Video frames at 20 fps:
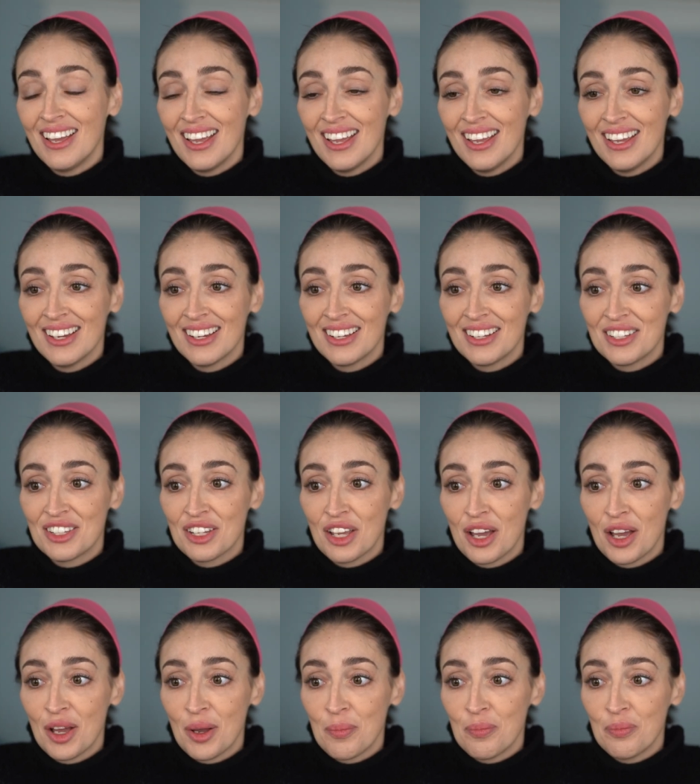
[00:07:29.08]
And
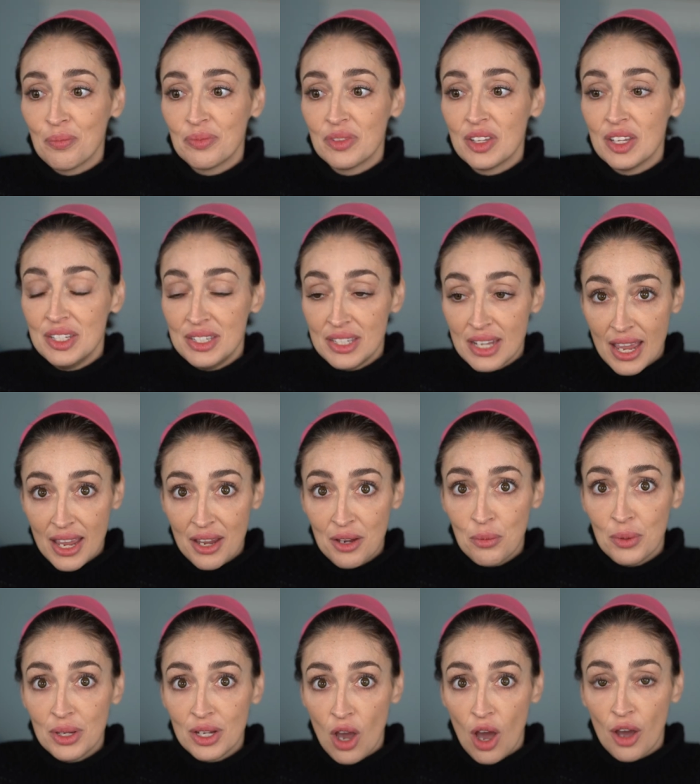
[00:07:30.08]
um, today
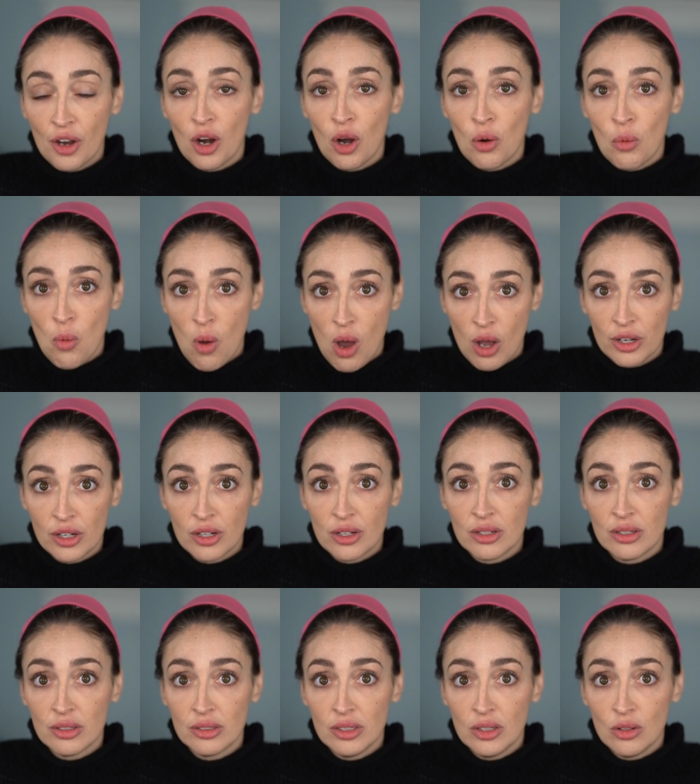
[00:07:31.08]
we got our
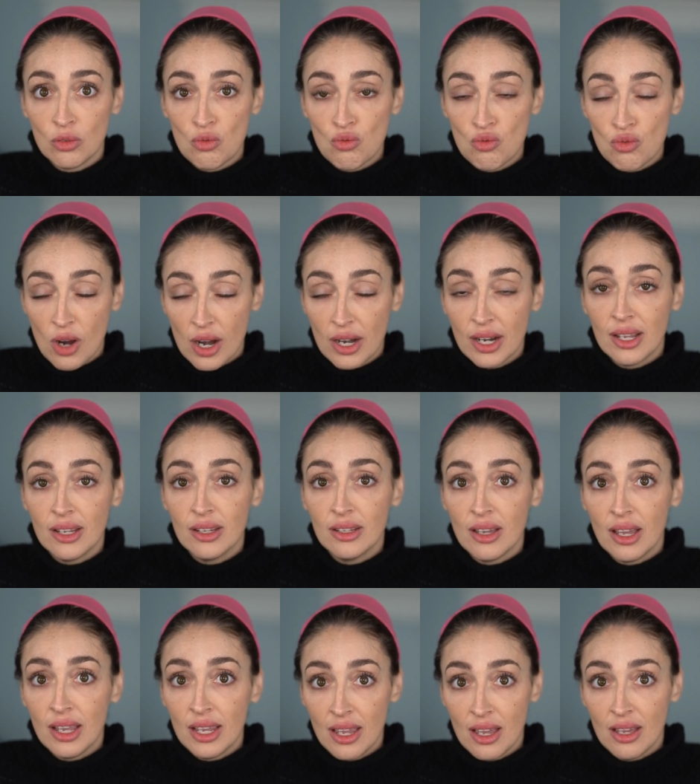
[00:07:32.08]
water
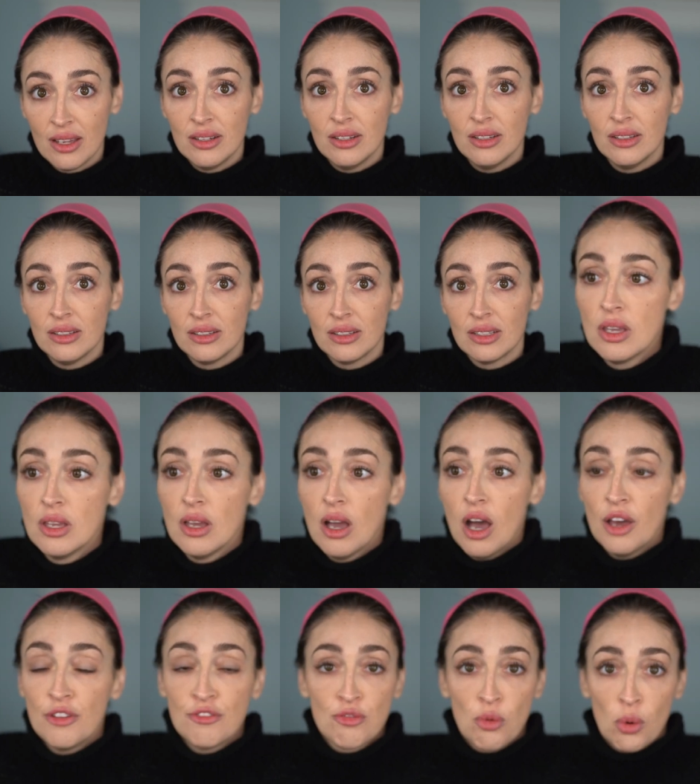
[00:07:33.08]
running again.
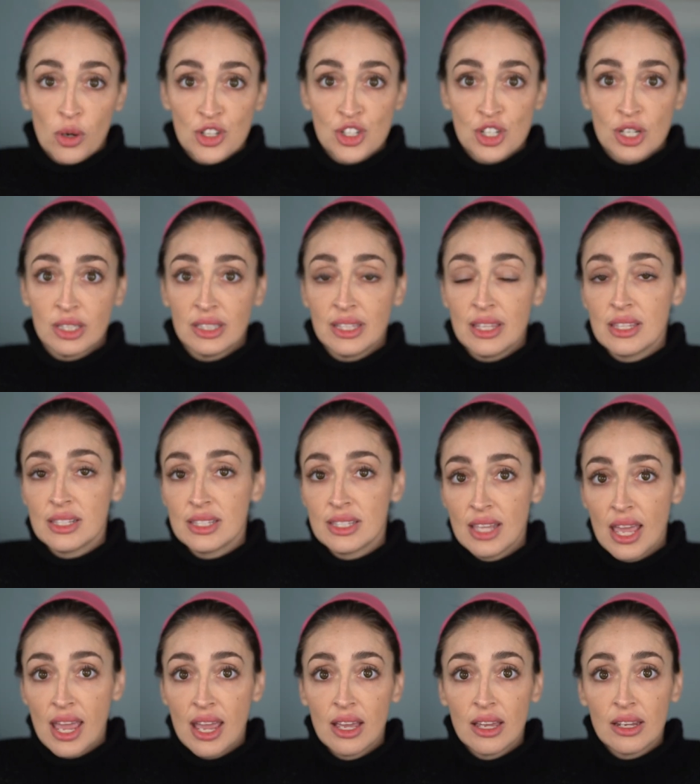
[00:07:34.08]
Unfortunately, the
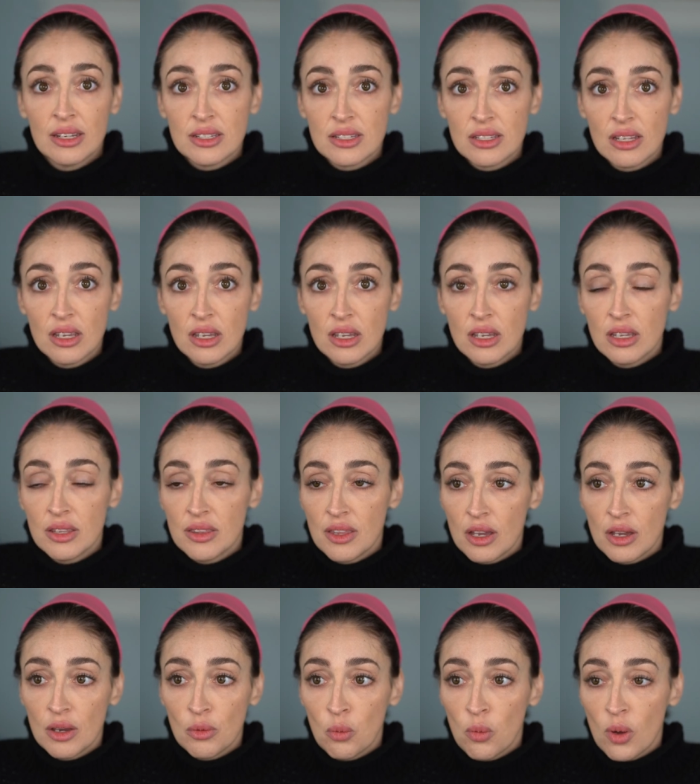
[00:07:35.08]
sand
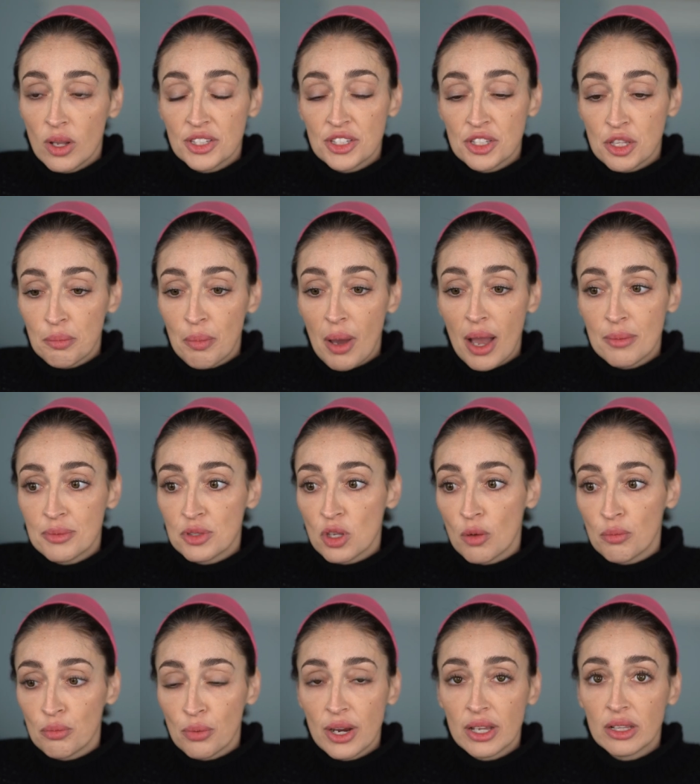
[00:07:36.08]
that once the pipes
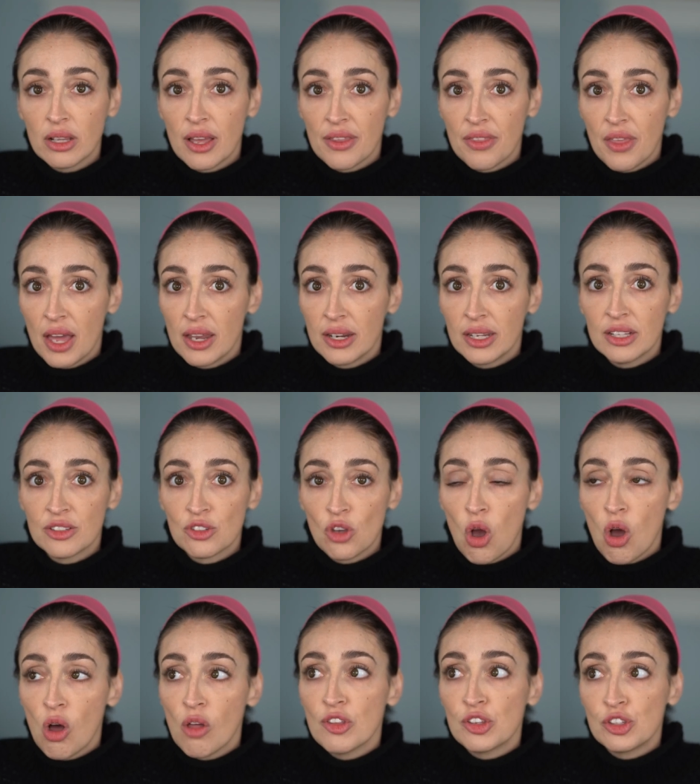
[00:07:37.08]
all break like that and gets
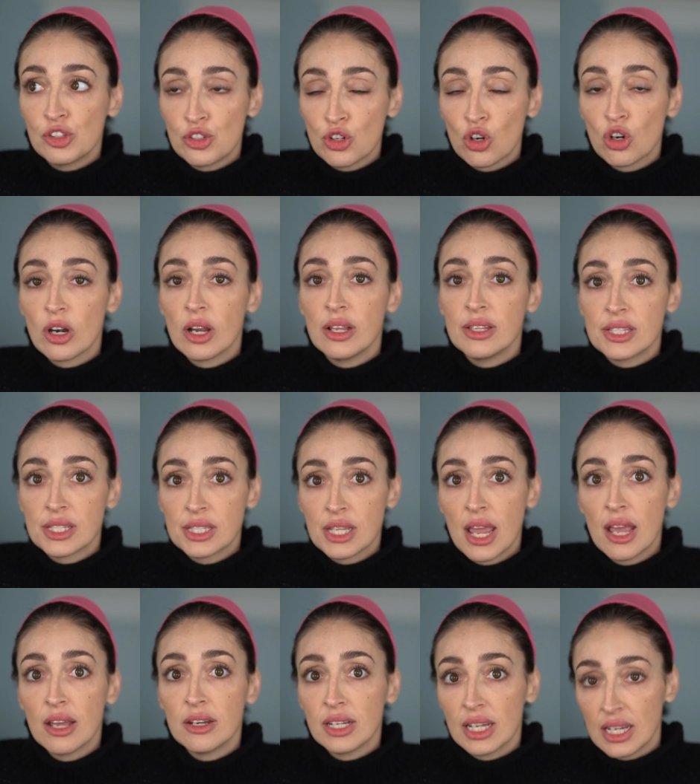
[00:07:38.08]
all this dirt and
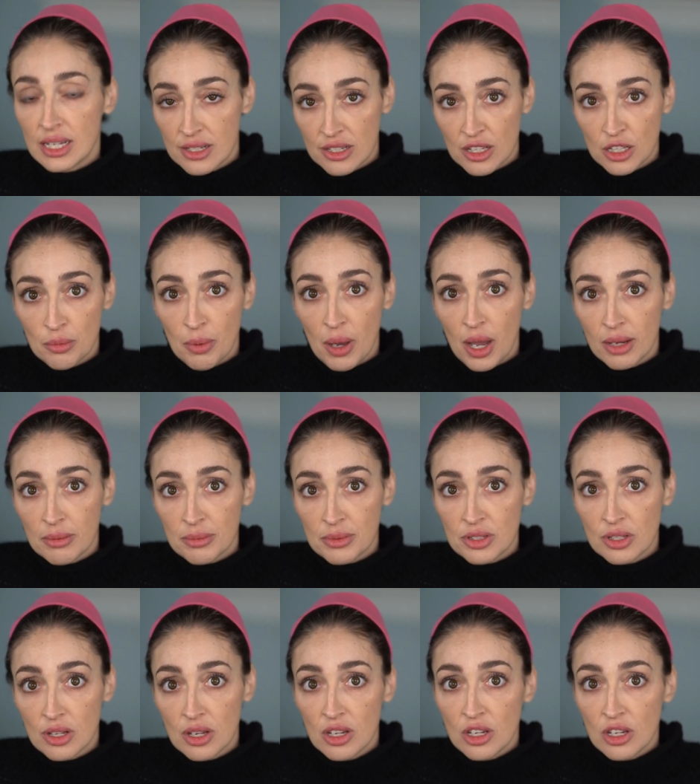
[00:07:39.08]
sand into the pipes.